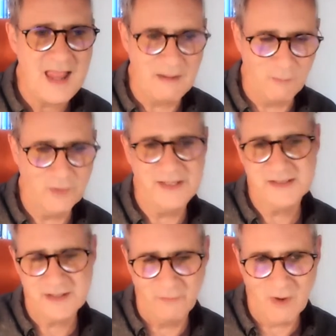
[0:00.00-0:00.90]
and what
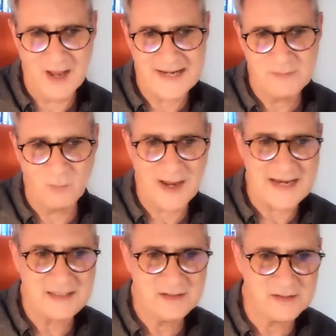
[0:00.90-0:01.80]
is the right
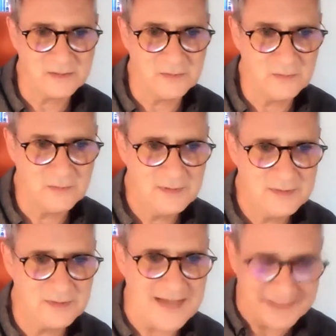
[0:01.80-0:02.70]
way to
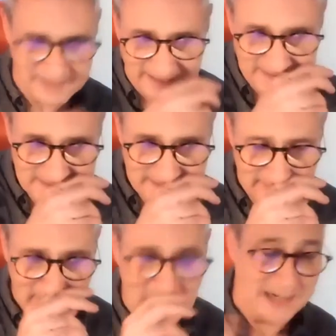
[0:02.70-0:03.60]
get it.
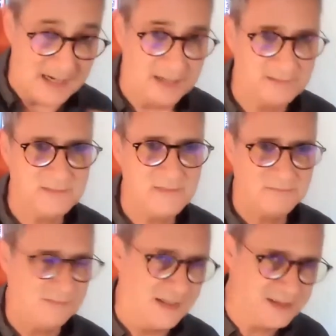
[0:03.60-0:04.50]
And I
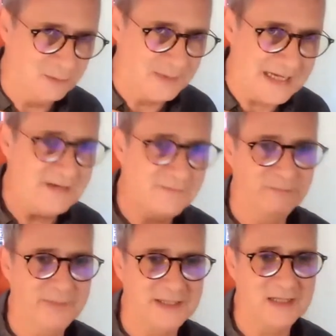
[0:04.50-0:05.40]
still believe,
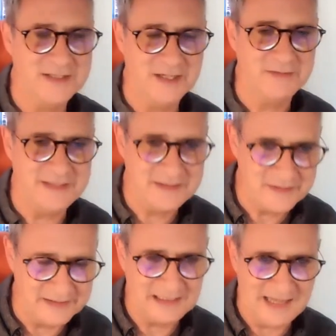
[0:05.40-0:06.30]
but I don't need
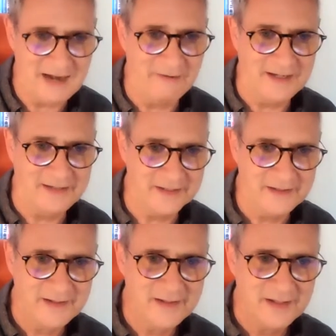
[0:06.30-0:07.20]
to declare it, that
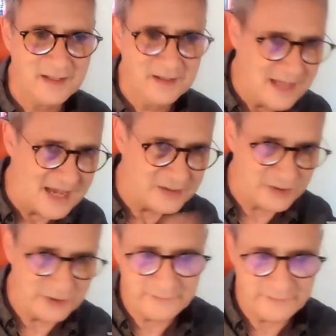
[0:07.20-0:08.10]
as
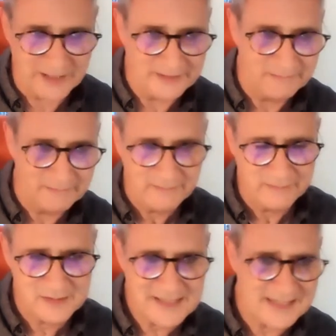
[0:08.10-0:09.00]
you've done,
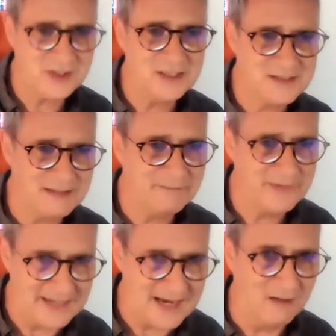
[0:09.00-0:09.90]
sketching
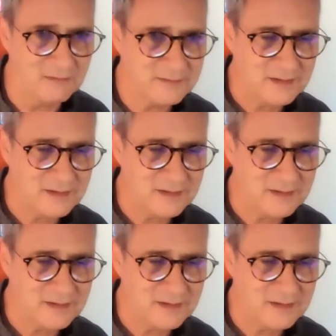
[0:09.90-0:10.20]
something out